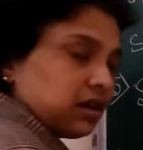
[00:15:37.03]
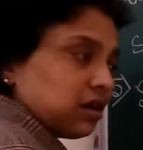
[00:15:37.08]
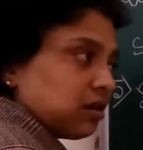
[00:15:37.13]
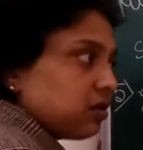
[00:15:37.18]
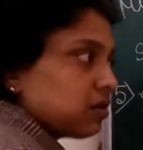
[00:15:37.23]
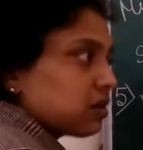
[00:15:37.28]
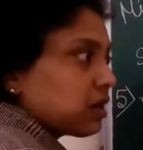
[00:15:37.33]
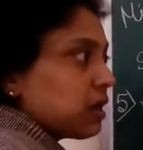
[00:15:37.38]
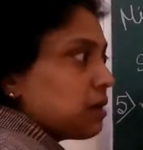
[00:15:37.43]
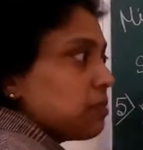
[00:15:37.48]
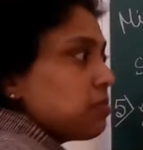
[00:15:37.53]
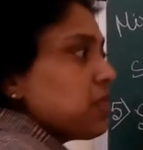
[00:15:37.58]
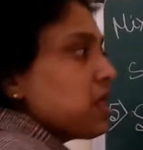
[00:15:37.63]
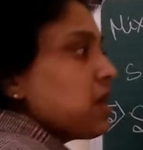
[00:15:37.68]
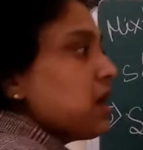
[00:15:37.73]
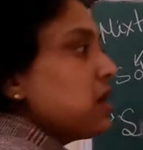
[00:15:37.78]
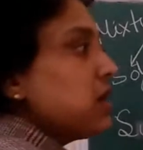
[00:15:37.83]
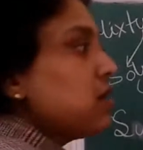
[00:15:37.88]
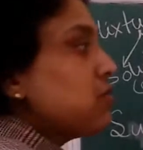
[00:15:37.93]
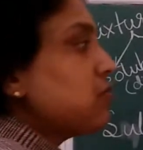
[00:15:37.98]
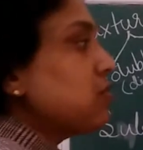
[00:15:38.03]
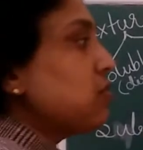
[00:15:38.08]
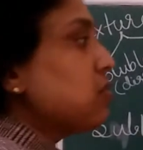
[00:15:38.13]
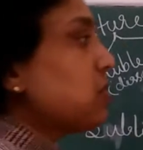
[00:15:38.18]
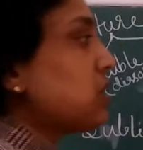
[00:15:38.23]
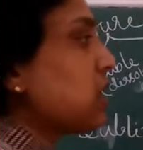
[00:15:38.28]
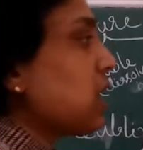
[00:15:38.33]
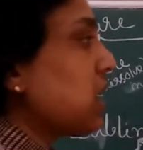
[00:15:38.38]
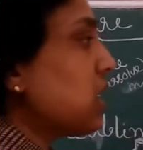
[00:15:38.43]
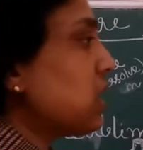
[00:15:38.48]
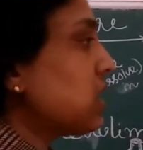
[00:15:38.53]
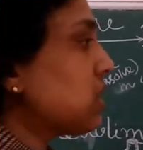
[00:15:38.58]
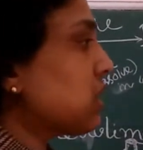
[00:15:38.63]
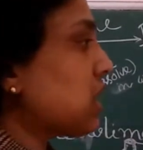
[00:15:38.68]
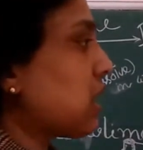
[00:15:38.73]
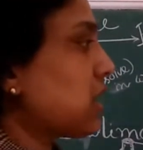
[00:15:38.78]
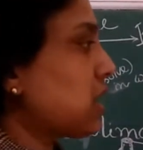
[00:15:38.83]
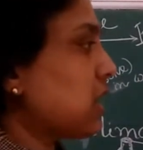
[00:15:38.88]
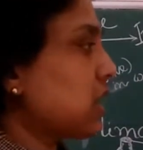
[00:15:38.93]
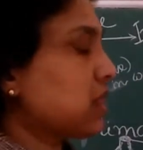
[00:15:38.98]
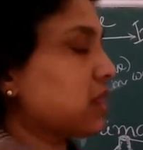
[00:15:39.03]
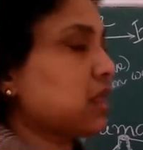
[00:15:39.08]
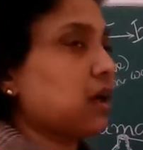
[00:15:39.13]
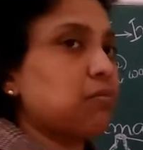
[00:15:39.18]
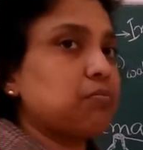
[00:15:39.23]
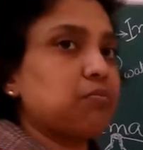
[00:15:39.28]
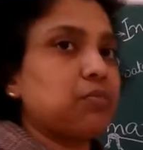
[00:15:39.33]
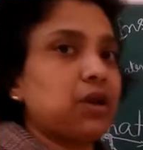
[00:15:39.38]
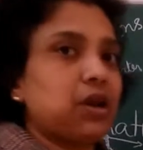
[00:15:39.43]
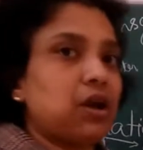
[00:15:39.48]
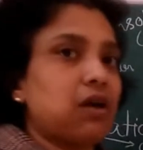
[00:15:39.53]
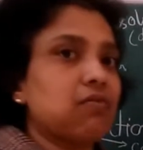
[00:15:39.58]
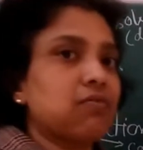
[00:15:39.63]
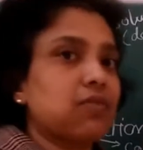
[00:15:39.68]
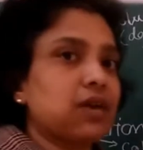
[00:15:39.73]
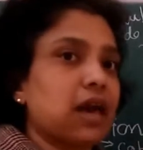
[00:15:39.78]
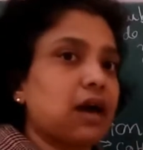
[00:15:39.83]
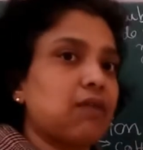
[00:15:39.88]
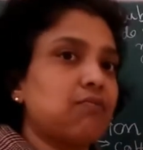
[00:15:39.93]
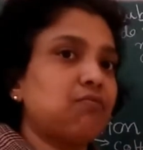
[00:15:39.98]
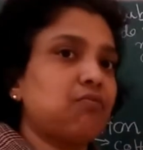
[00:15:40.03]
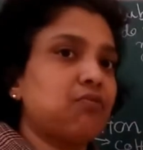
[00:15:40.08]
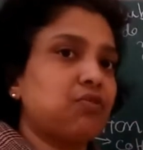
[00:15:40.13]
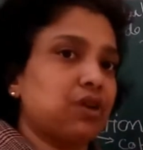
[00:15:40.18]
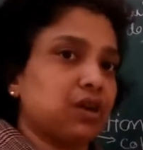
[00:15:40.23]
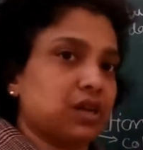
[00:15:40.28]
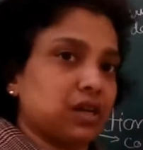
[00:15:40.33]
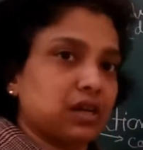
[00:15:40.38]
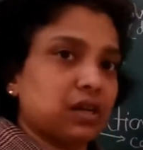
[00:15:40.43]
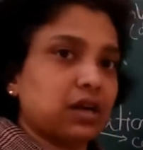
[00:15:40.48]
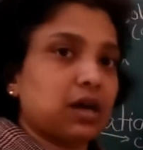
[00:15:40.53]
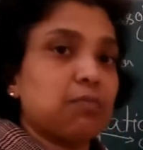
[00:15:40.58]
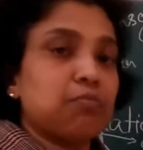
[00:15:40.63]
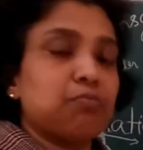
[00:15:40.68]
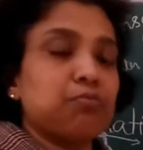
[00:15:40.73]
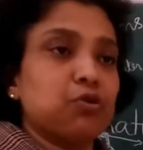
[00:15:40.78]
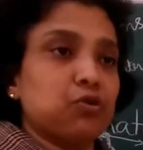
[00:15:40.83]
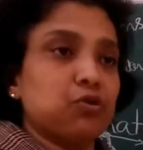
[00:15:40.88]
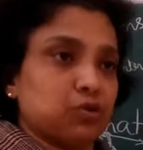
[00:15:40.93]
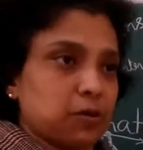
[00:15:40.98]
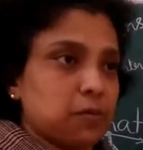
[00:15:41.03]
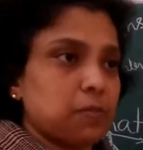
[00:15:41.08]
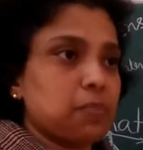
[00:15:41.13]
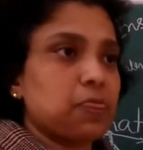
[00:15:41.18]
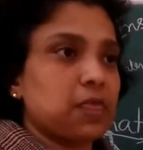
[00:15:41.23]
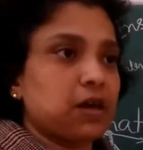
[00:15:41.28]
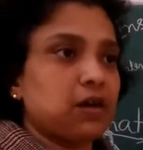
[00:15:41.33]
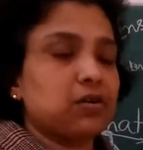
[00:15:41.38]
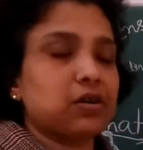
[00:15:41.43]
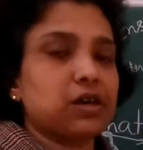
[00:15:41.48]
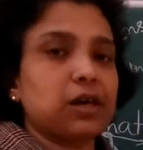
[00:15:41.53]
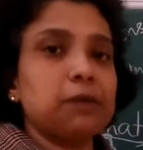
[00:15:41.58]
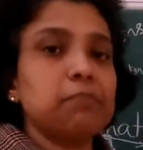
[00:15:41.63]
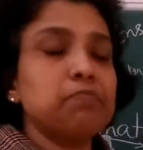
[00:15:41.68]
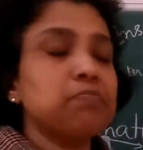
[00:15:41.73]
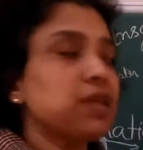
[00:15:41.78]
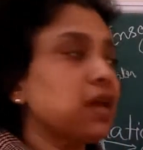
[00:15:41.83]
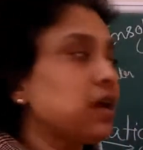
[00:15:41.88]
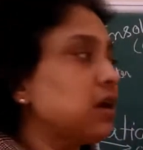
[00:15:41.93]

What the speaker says: Okay. If you take that example of camphor, kapoor. Okay.